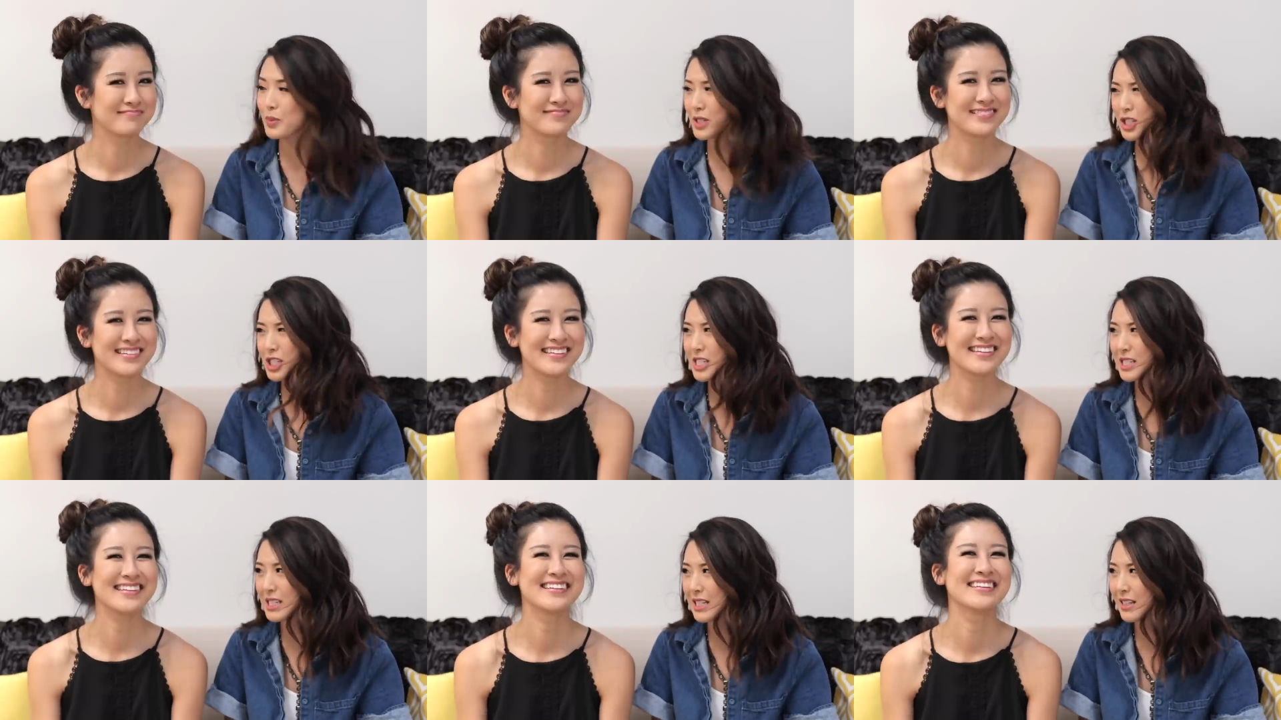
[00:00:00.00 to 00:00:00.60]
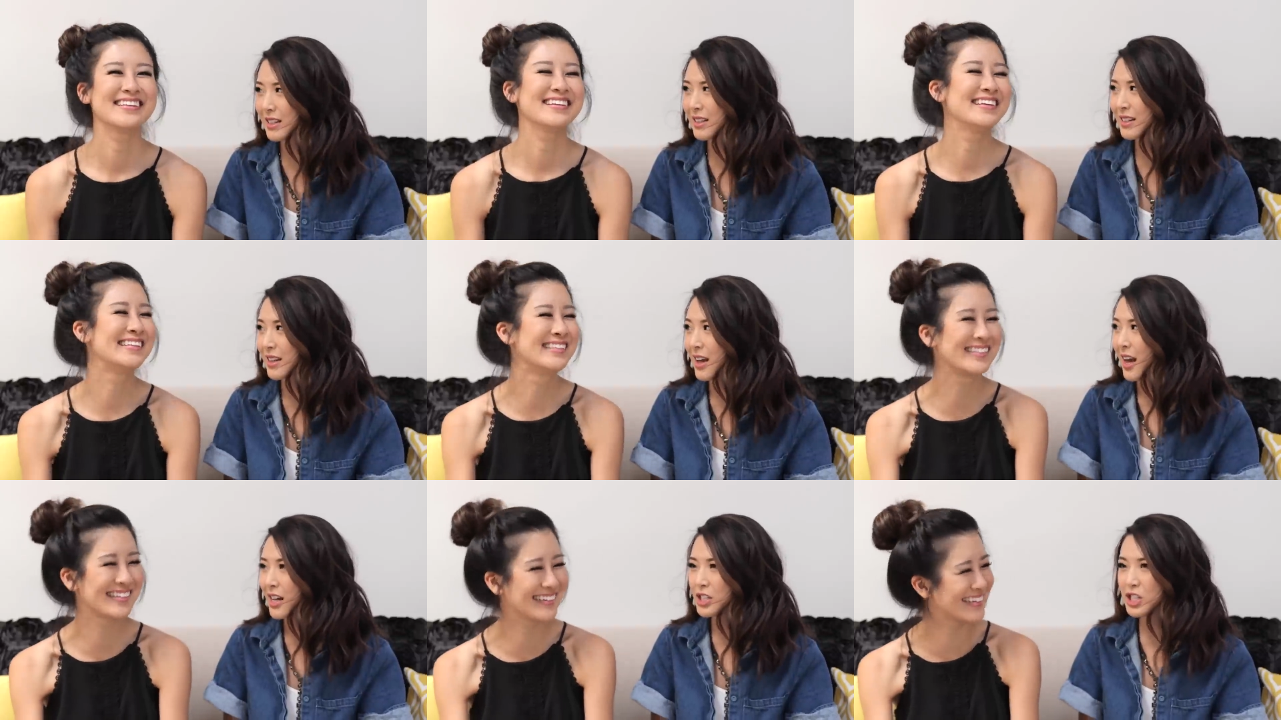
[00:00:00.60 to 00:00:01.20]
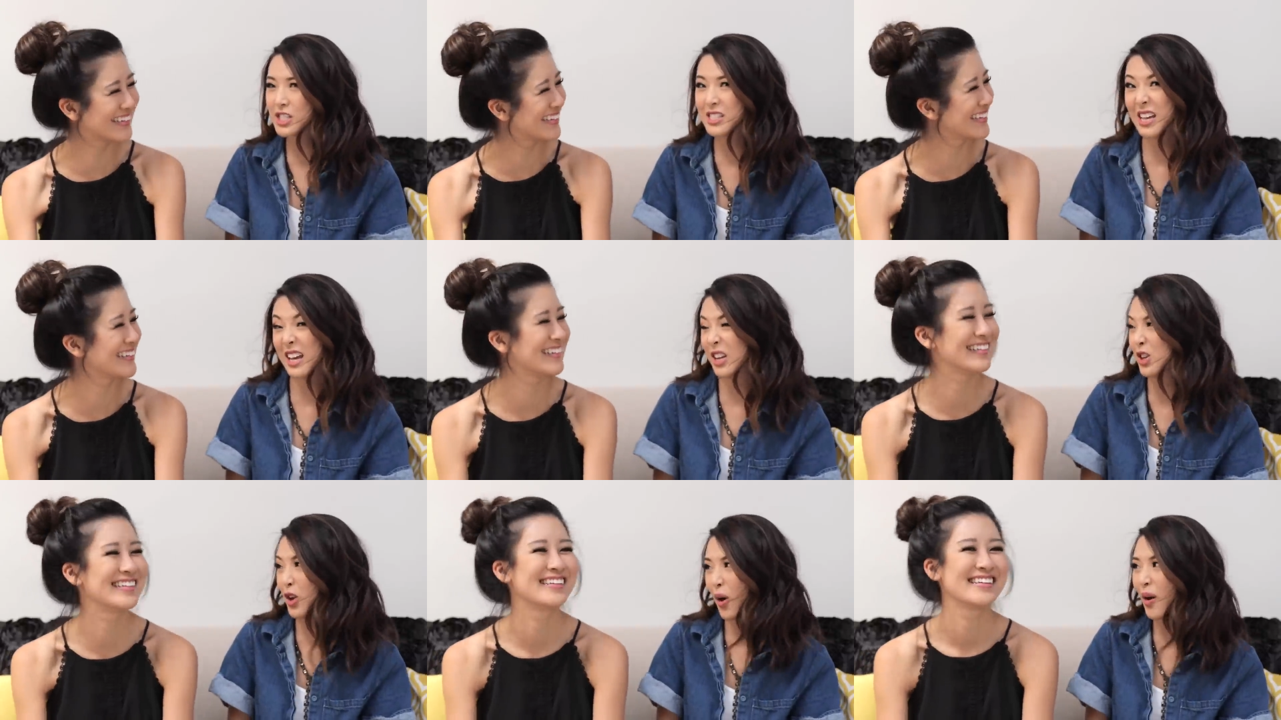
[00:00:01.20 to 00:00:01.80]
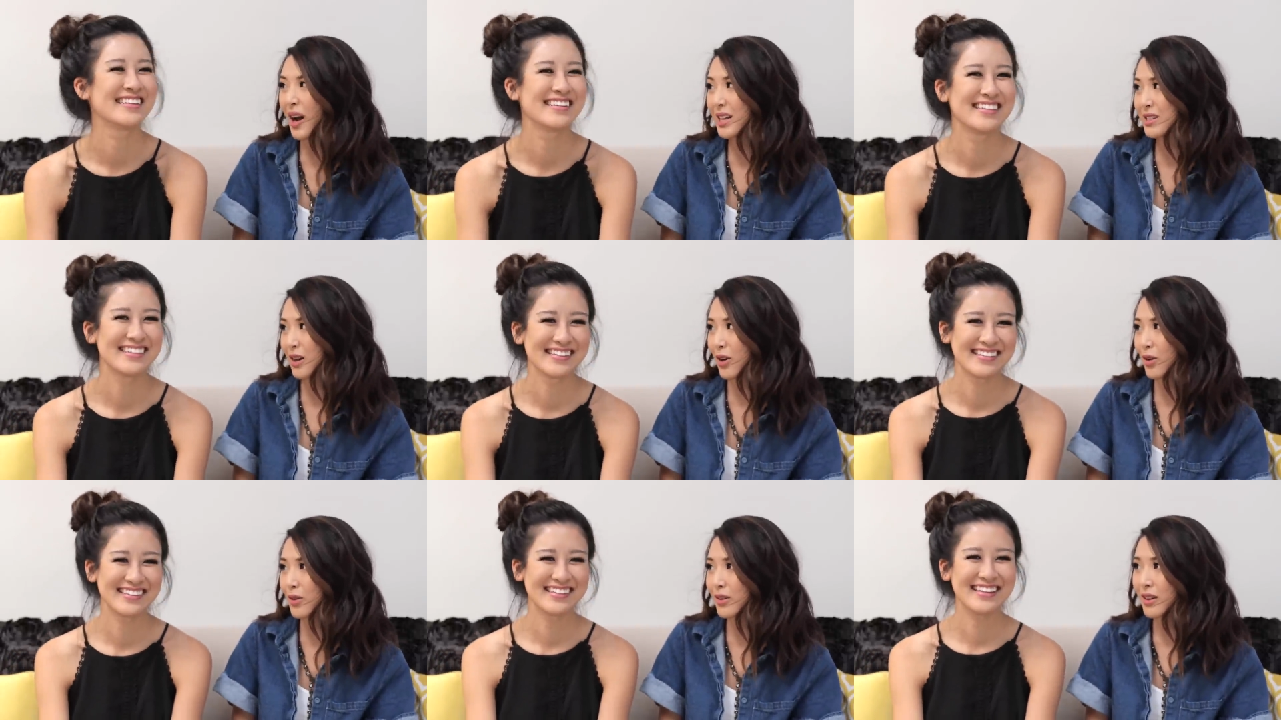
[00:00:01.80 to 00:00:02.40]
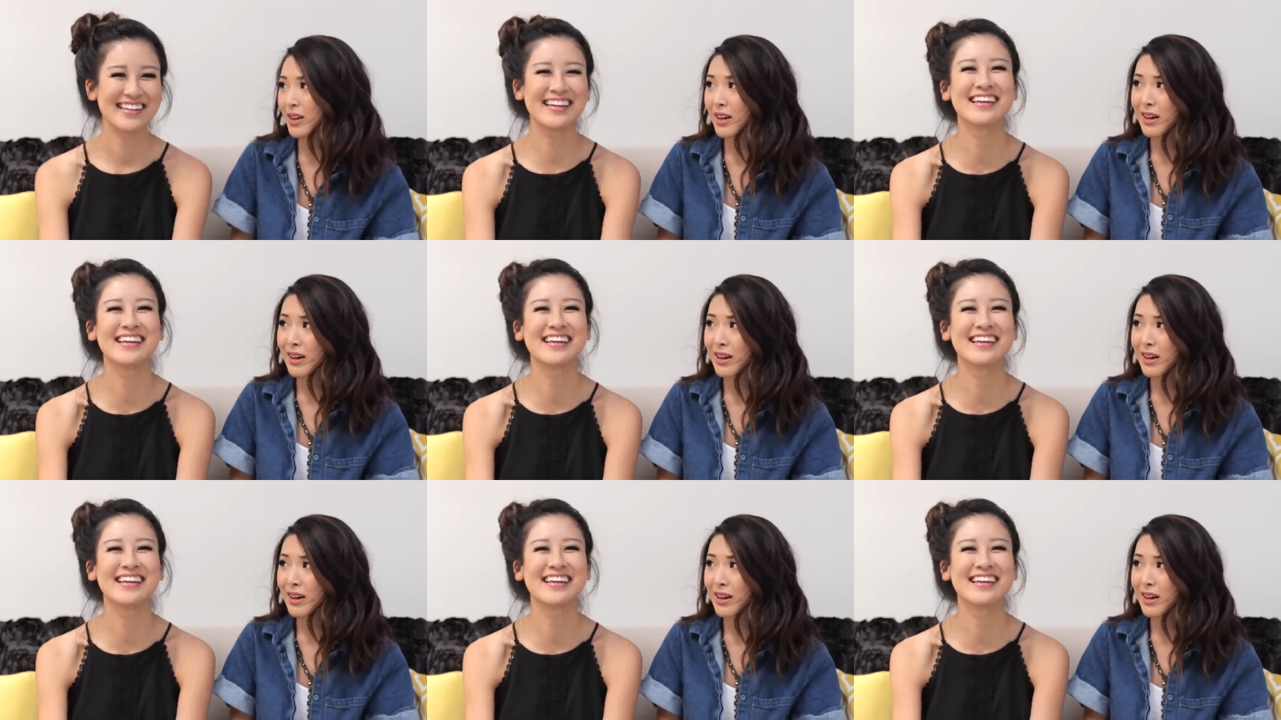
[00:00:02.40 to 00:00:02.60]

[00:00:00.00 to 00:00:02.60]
Speaker 1: But she didn't. She's like, no, I don't.